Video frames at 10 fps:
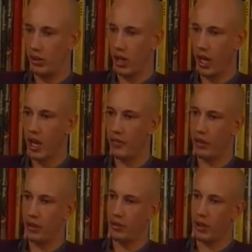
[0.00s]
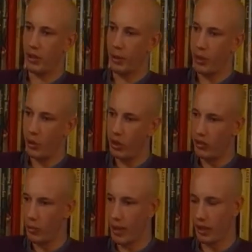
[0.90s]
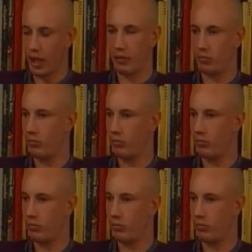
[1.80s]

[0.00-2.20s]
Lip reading: have a period of about